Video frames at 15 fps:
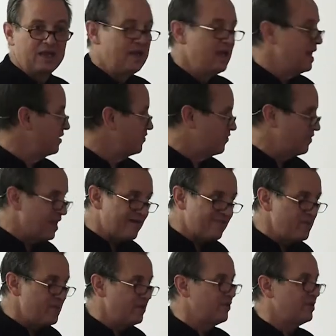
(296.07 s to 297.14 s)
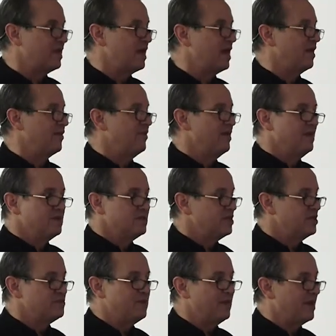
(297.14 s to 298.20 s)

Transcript: It's never been retentive. She says it's been